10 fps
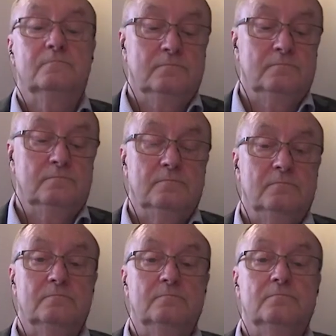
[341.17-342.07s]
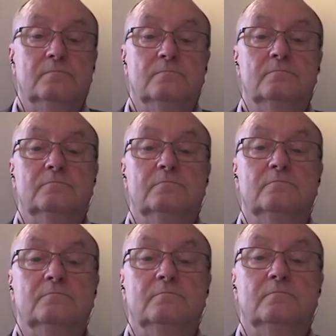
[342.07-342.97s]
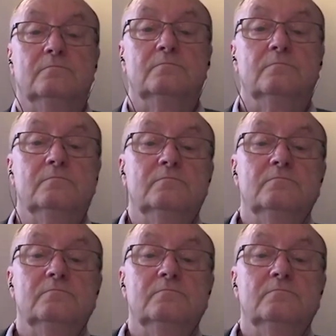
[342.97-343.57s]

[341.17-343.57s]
(not speaking)